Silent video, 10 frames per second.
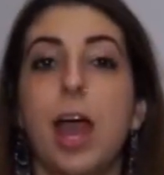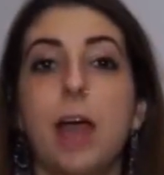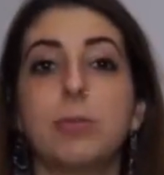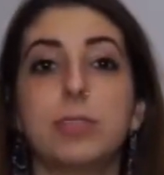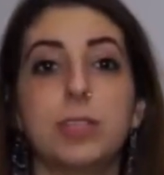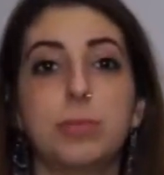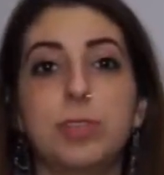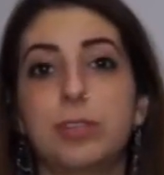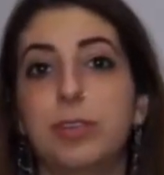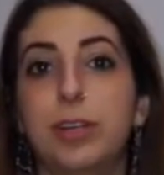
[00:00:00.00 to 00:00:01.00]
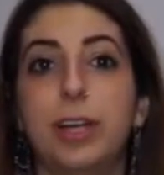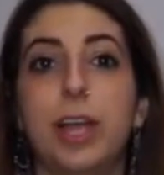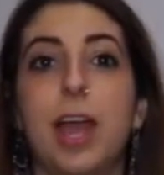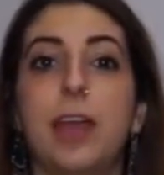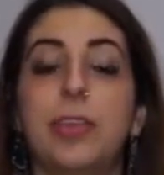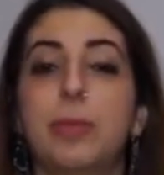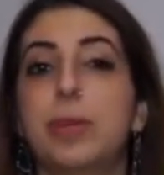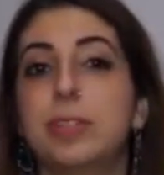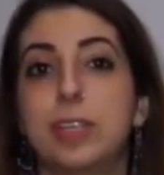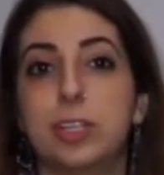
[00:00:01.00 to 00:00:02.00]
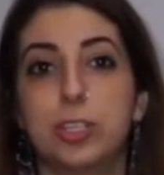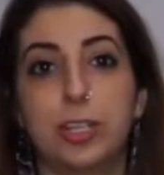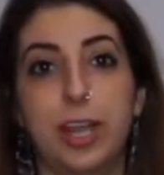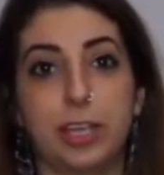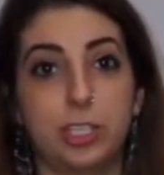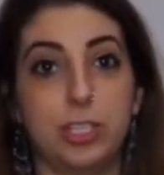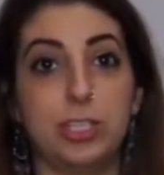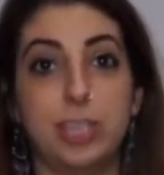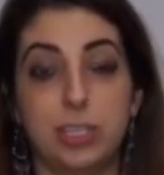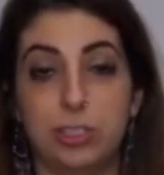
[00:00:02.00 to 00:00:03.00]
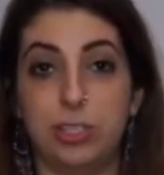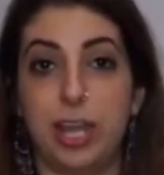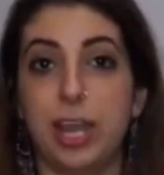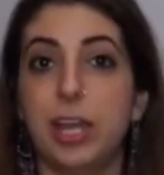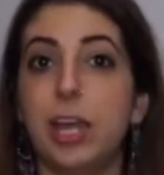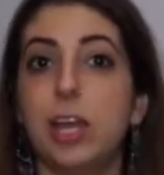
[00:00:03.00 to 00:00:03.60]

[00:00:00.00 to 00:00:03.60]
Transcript: I was an observer at the presidential elections yesterday,